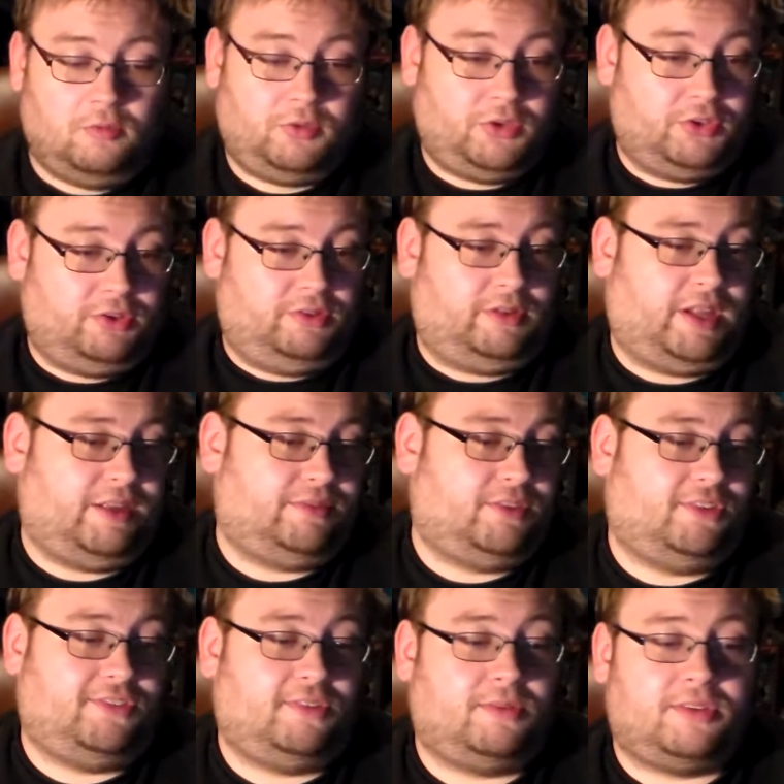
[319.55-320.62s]
We'll have
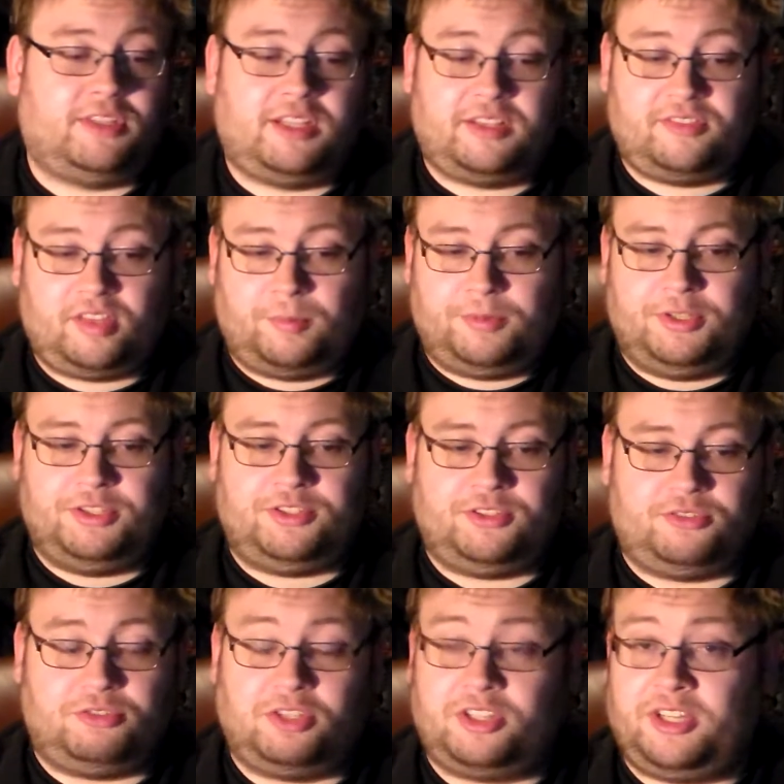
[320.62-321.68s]
to see what the next couple
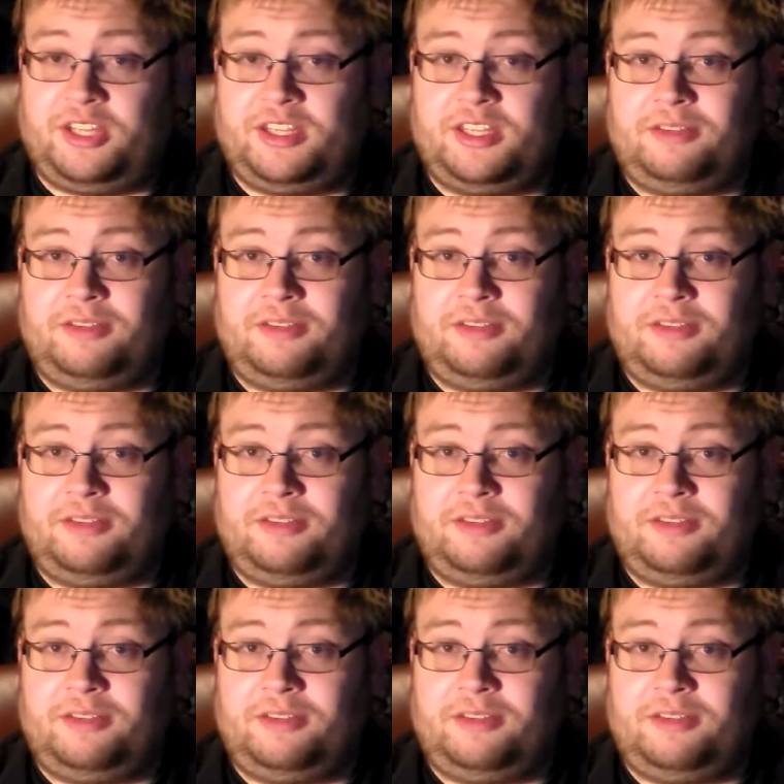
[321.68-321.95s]
issues look like.